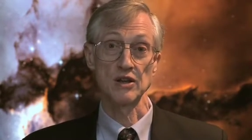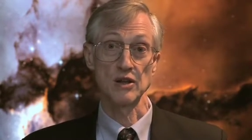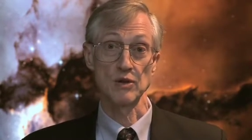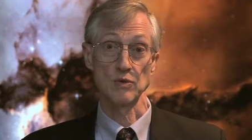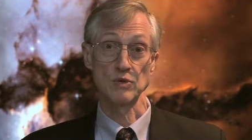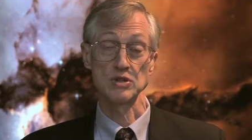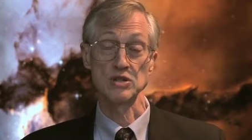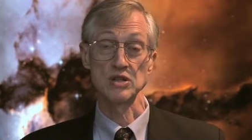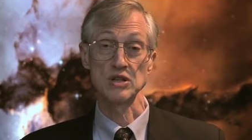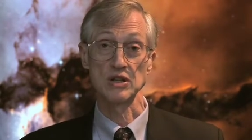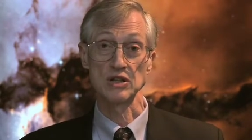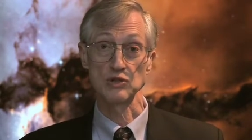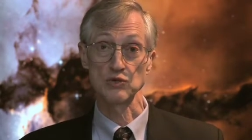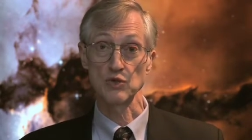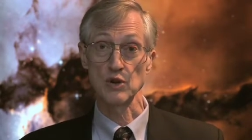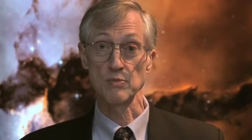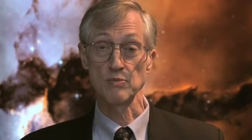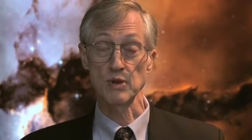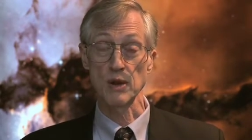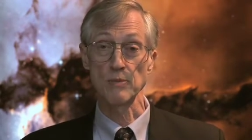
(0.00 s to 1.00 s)
uh, it was the
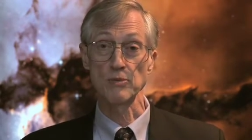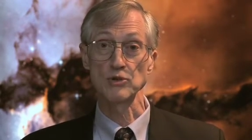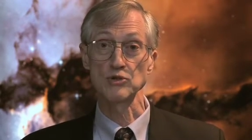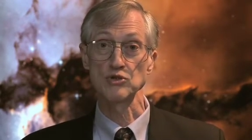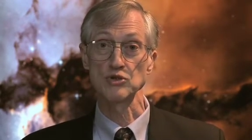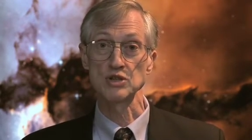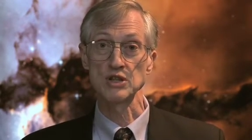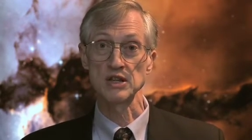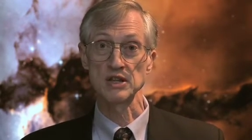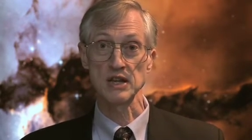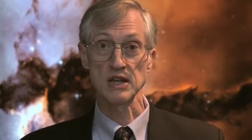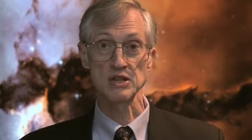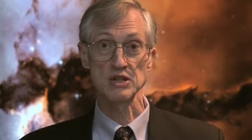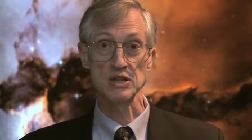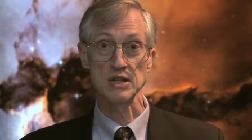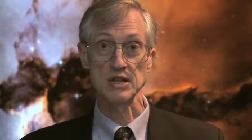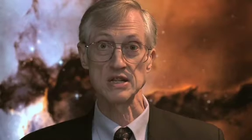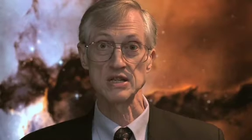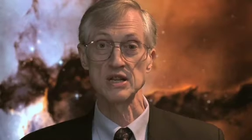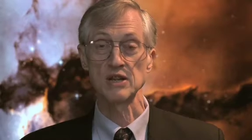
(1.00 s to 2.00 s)
extreme temperatures and
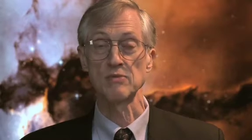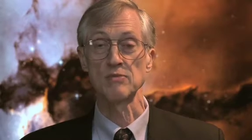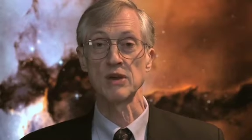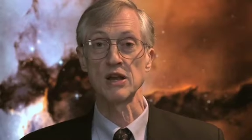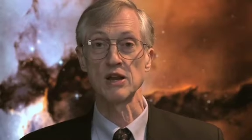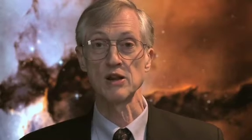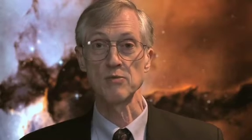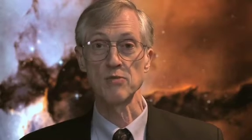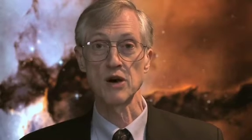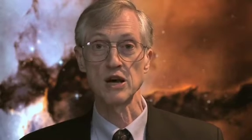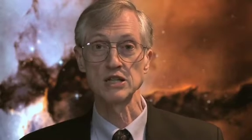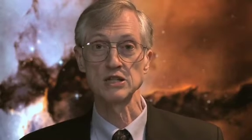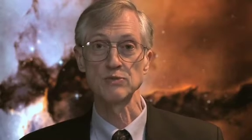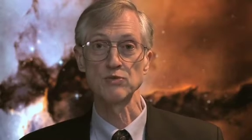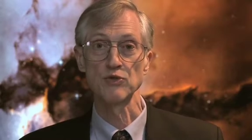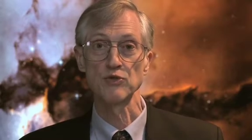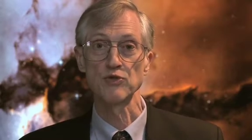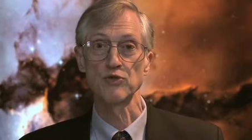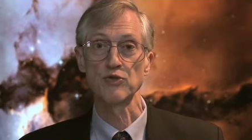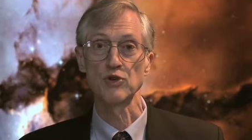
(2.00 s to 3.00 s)
densities that made it
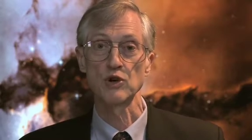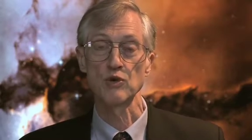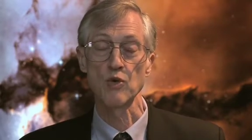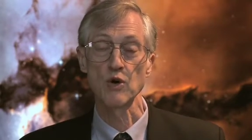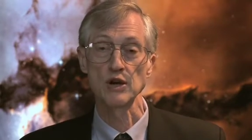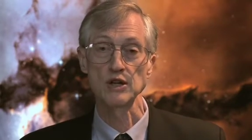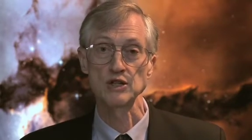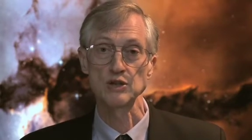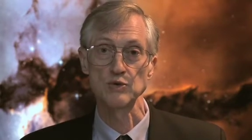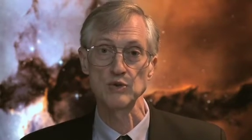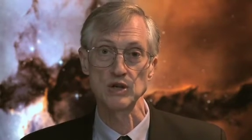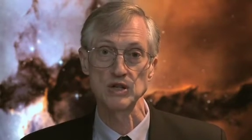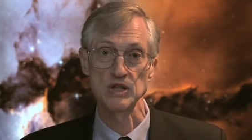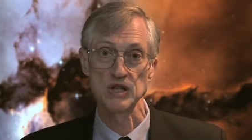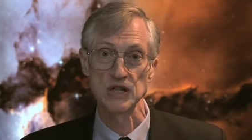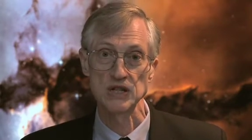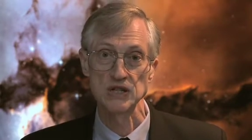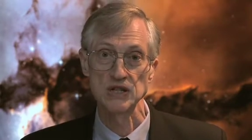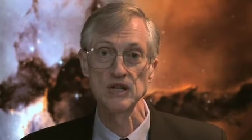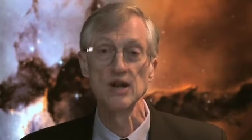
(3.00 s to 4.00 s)
possible for quarks to
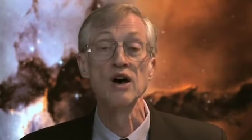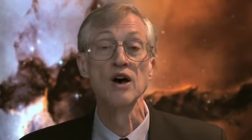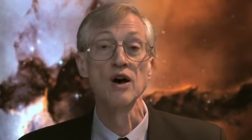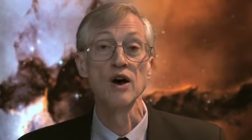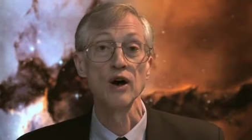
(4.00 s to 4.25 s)
exist,